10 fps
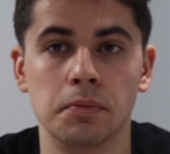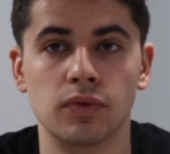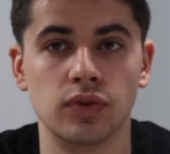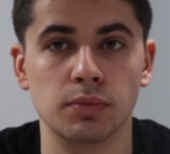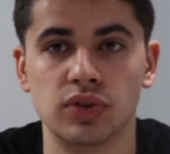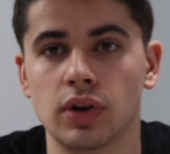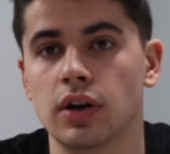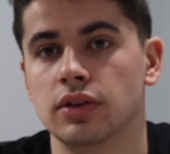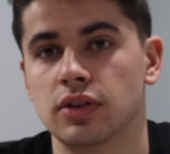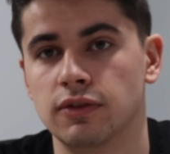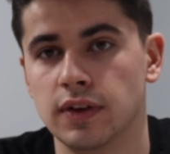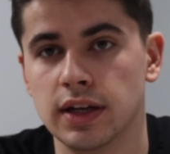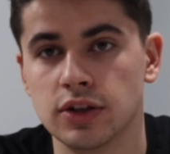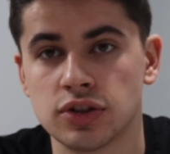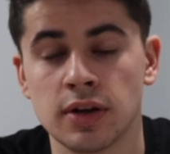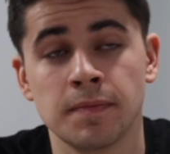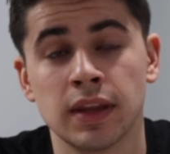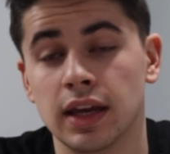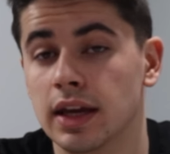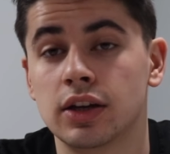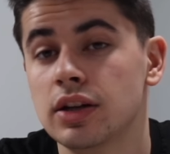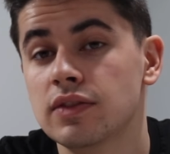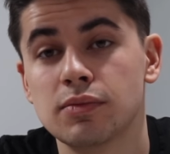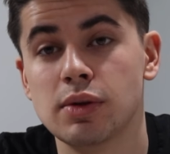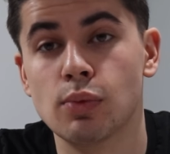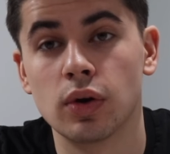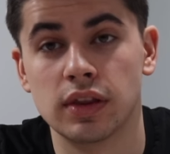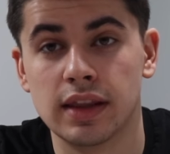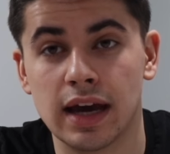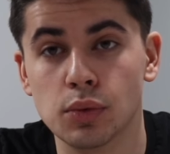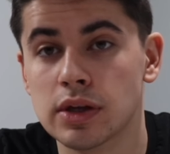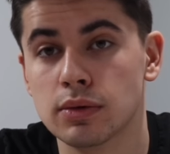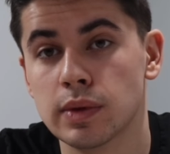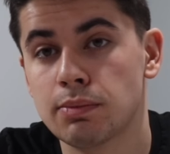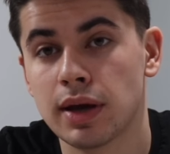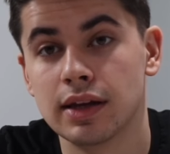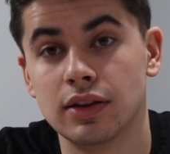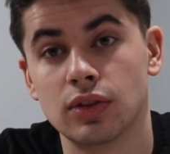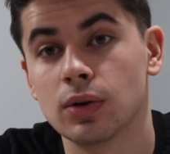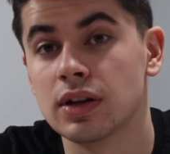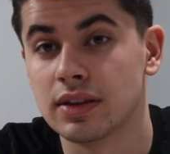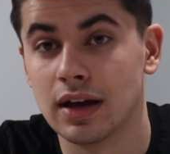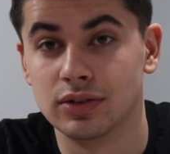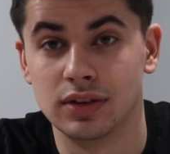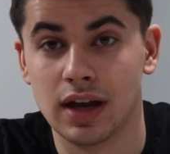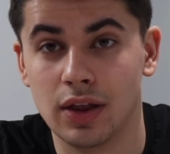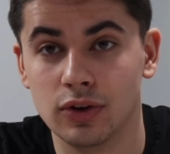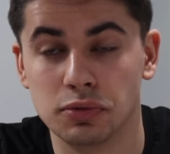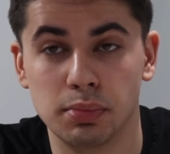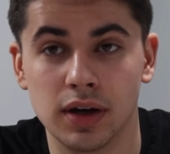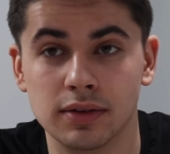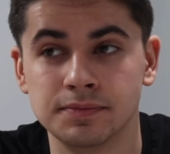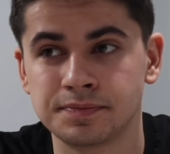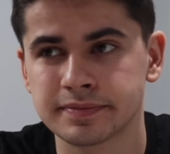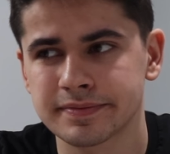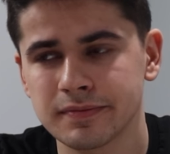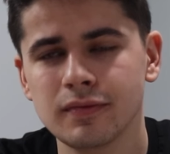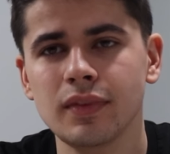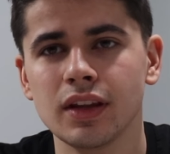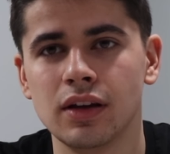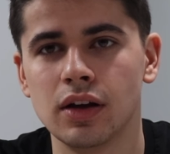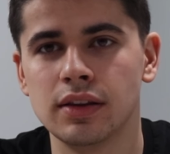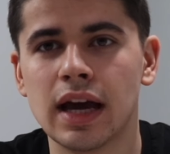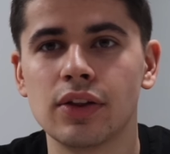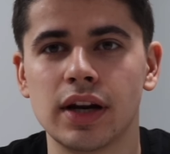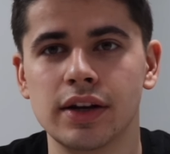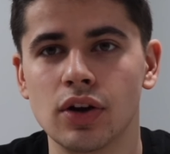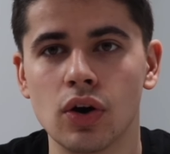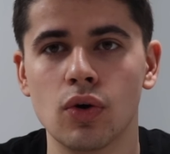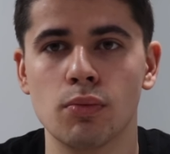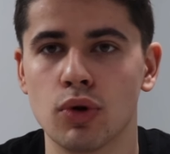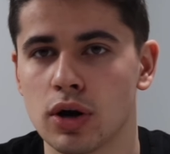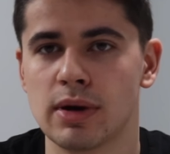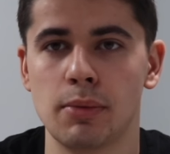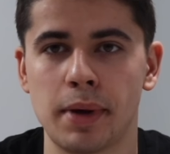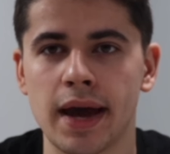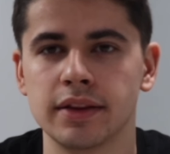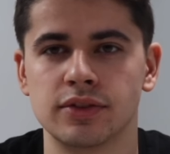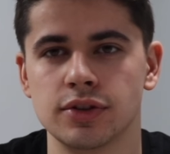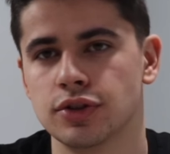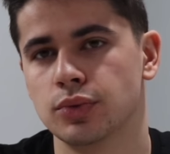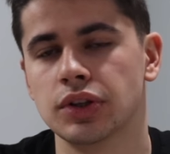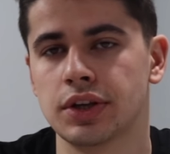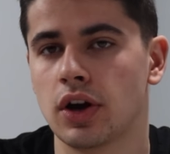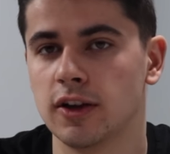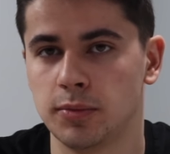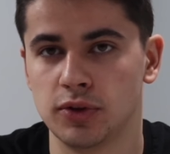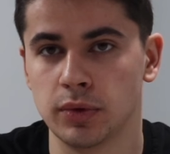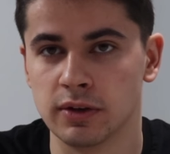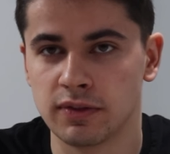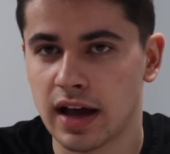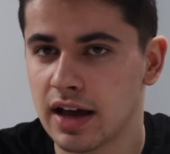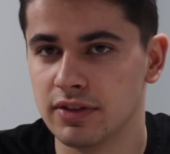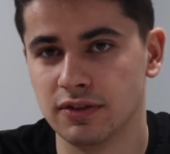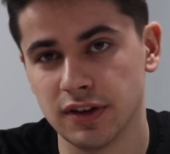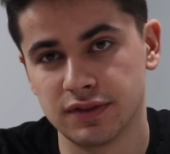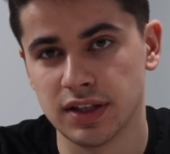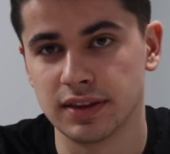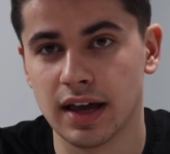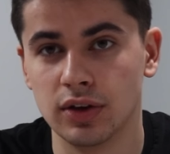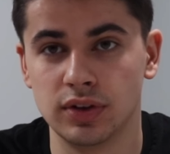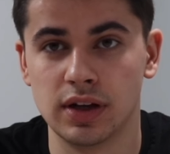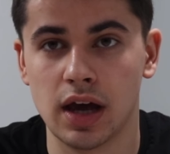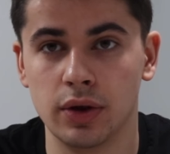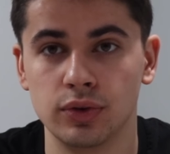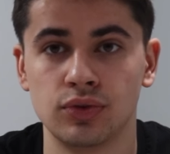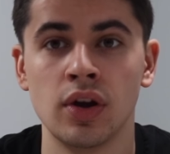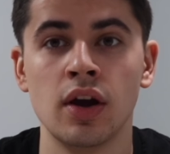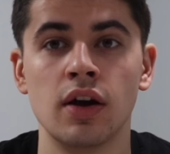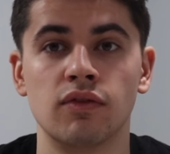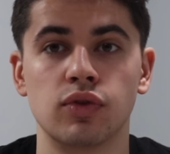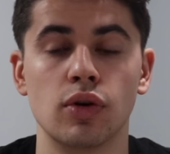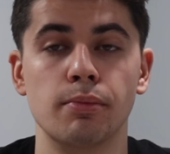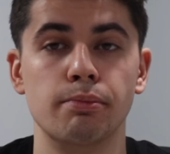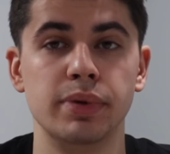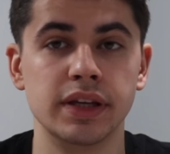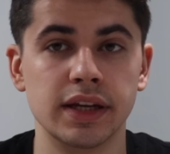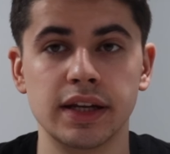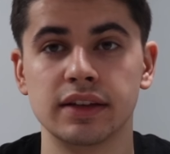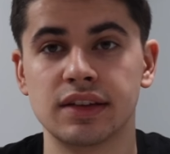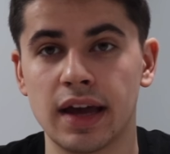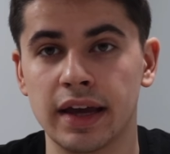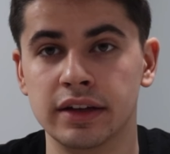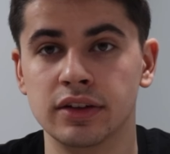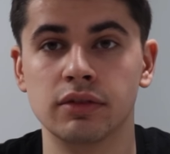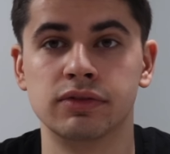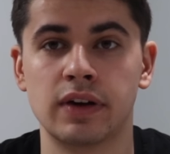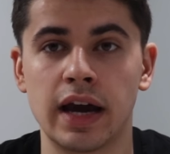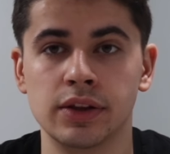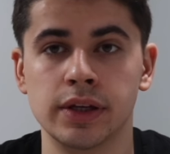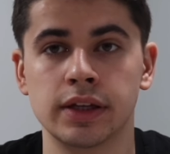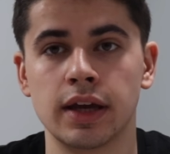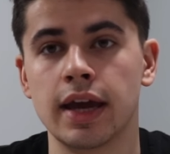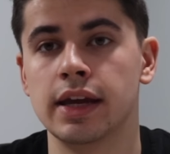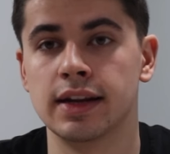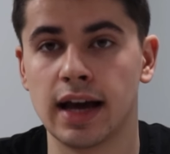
from start to finish. It could even be more than that. We paid $30,000, but now that I know more about patents, it should really cost between $5,000 and $15,000 from beginning to end of filing a